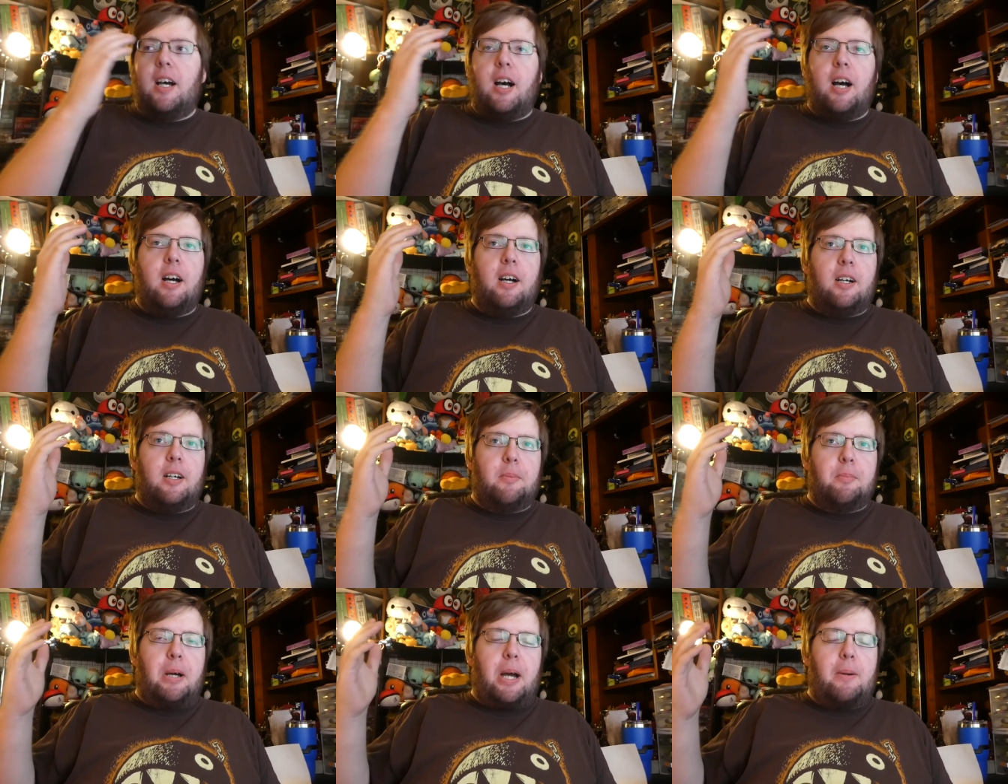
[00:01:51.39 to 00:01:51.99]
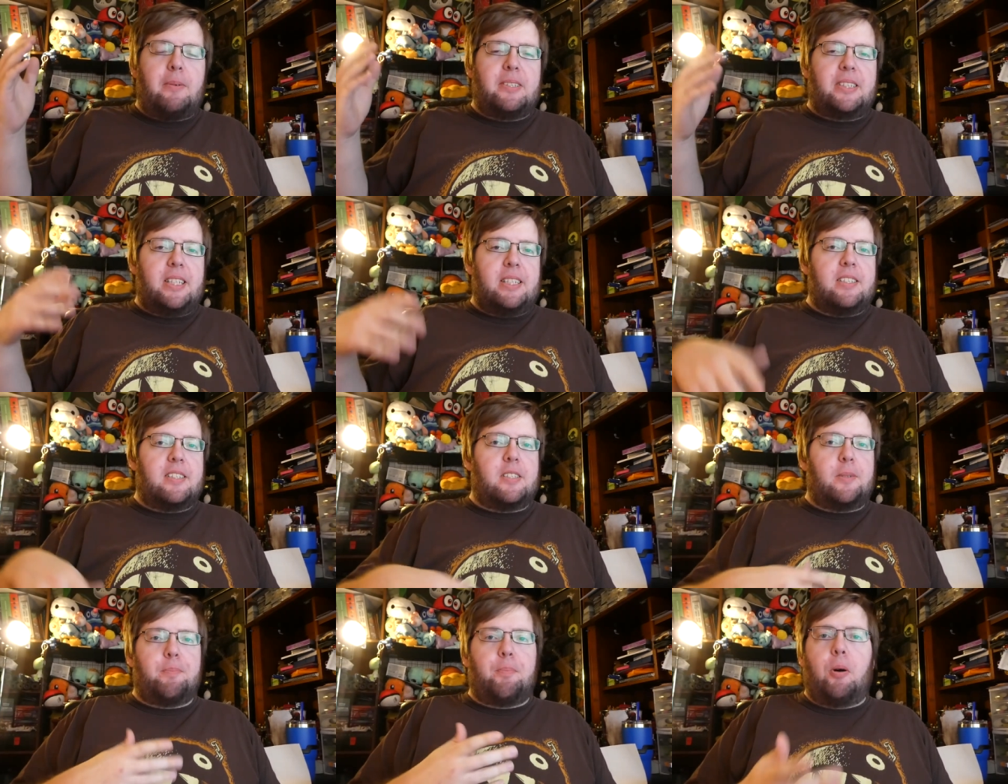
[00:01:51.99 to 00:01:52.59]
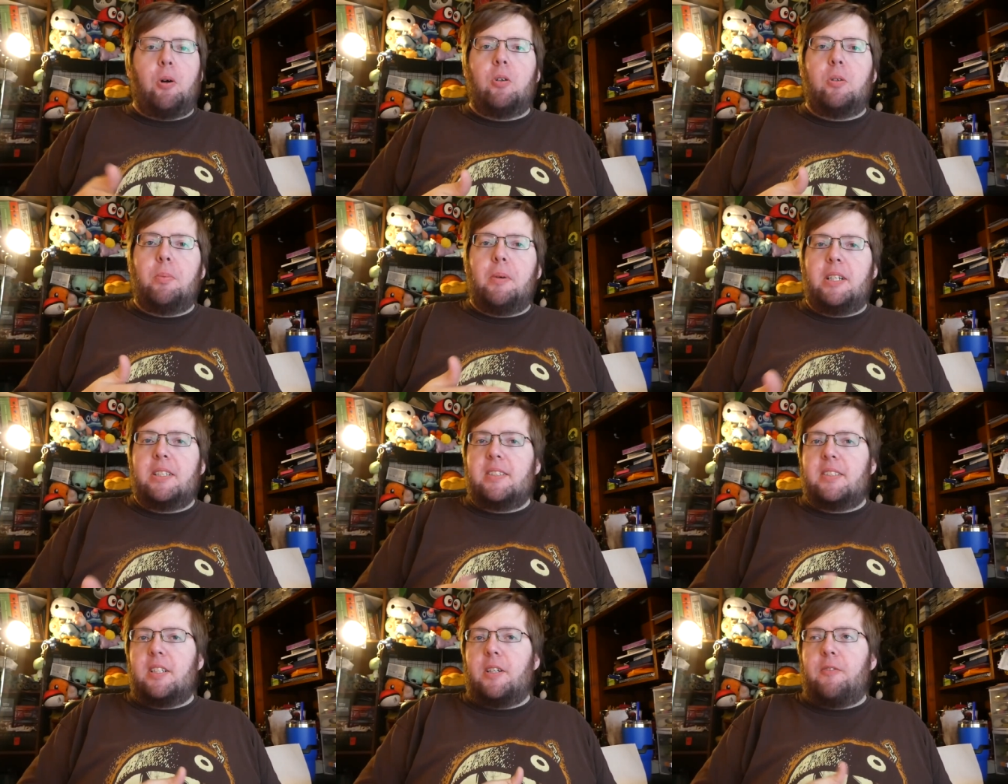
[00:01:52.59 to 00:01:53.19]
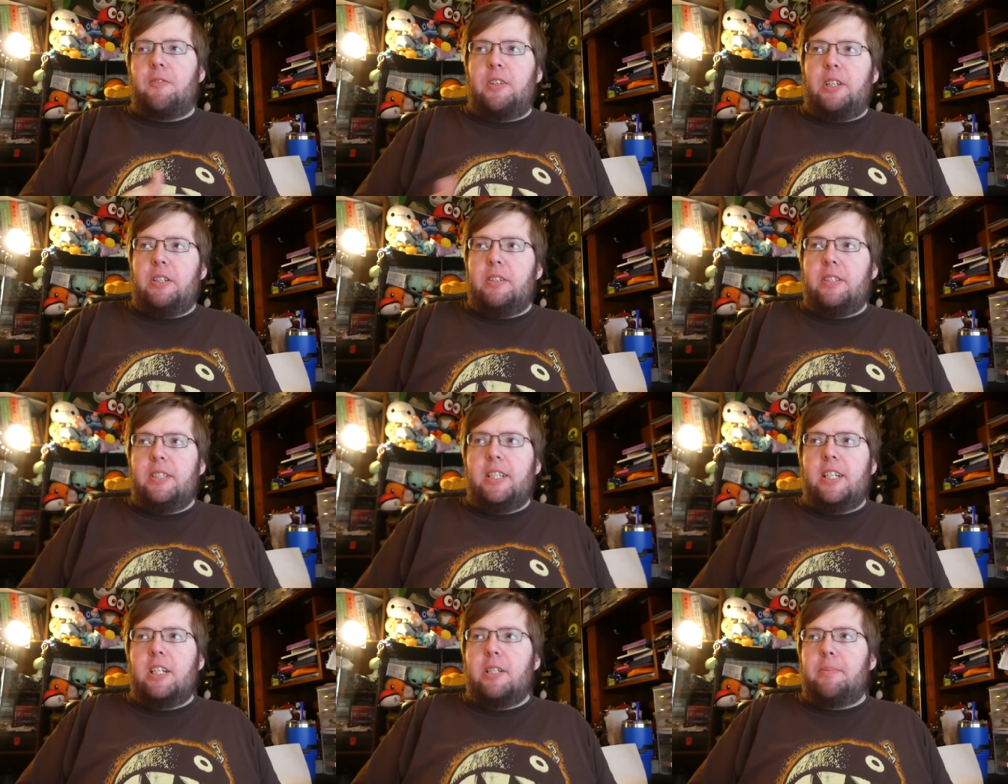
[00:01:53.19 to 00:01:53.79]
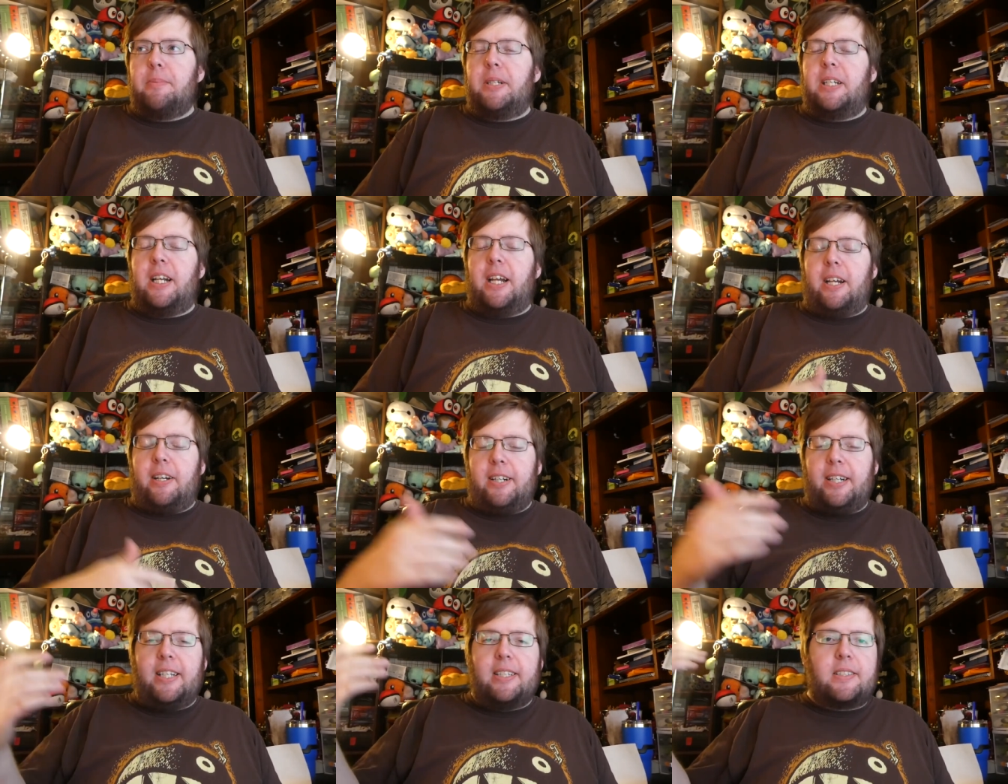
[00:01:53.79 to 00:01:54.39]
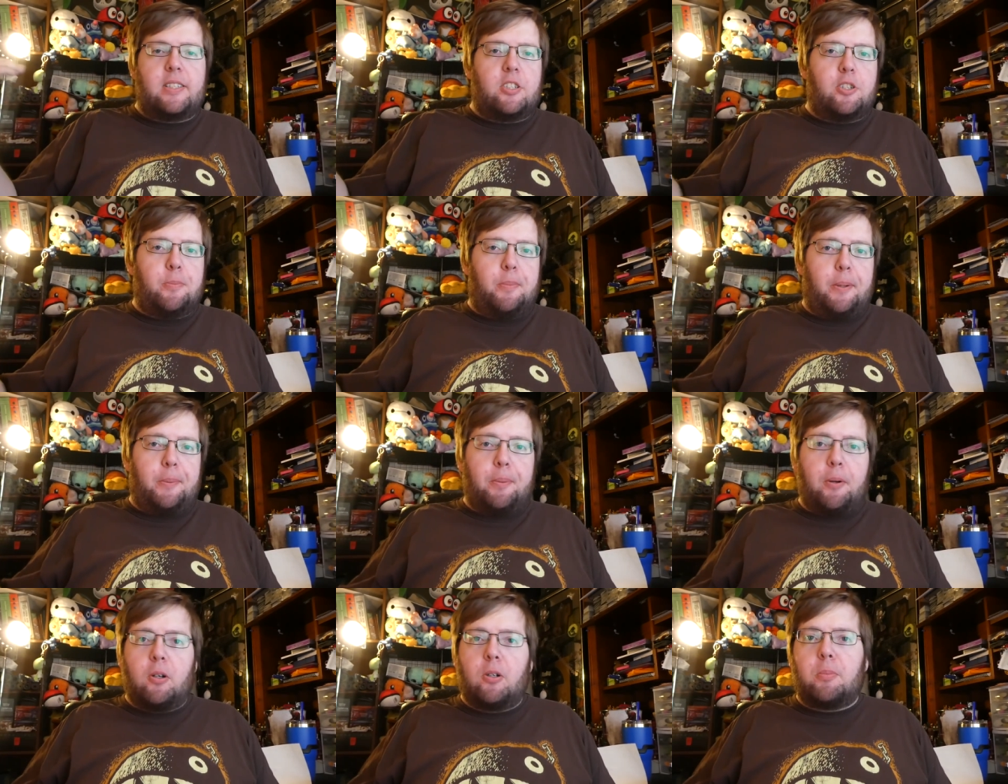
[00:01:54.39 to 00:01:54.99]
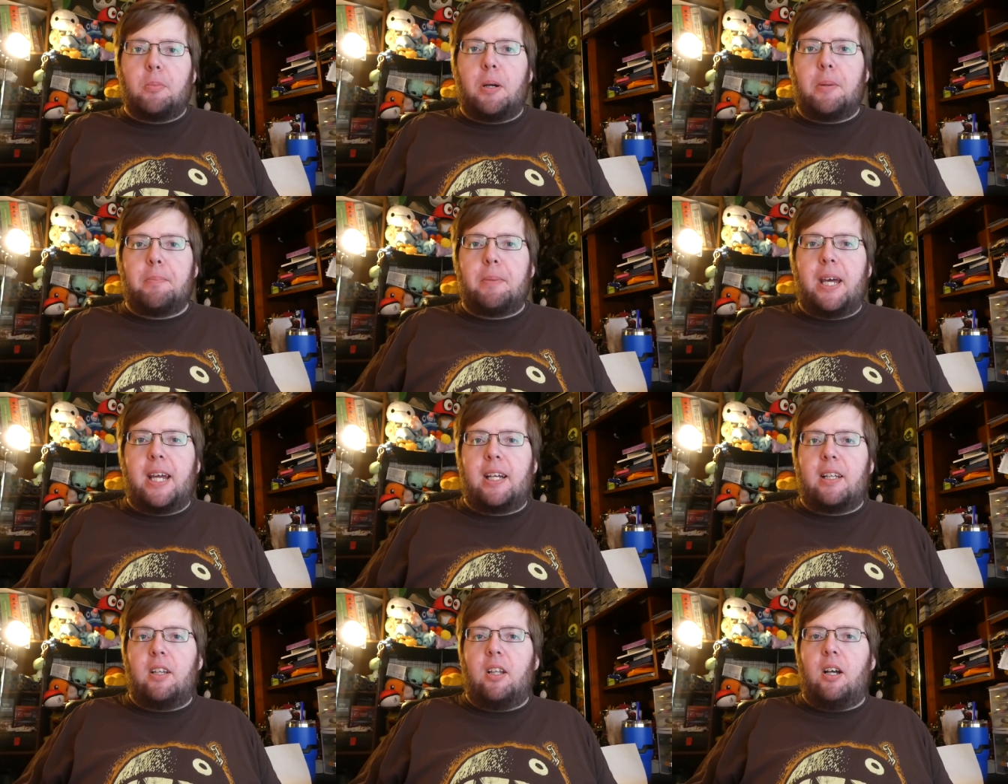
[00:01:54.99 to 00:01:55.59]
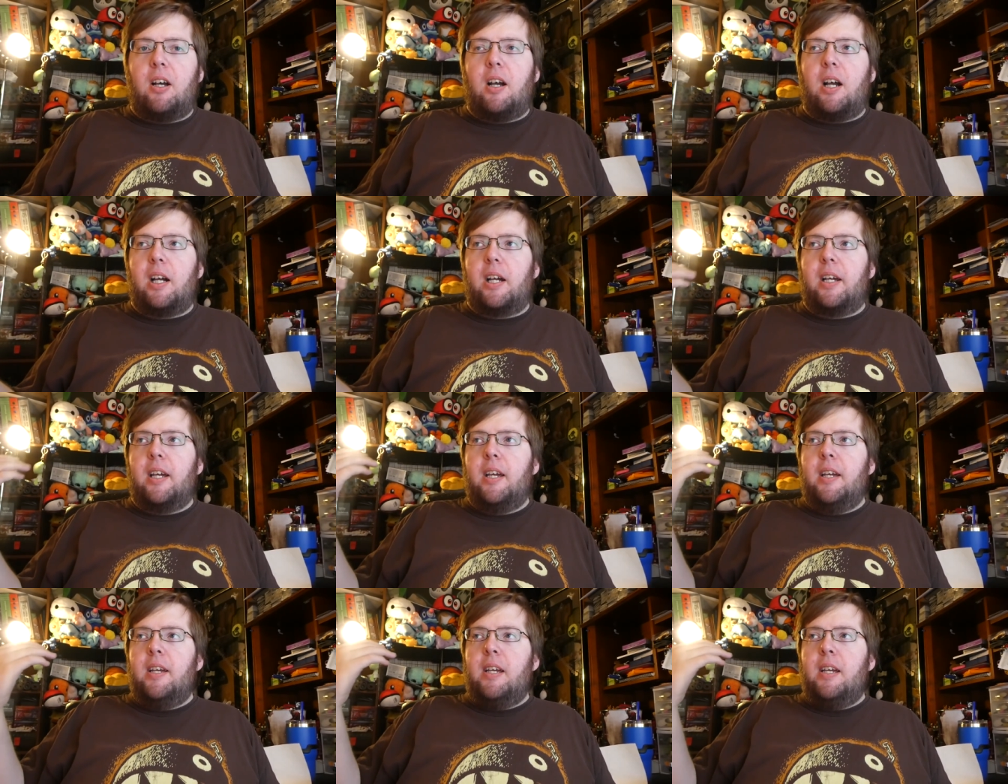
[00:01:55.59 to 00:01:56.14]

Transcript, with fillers: Um, I was getting some Pokemon stuff here and there, but I already had such a big Pokemon backlog.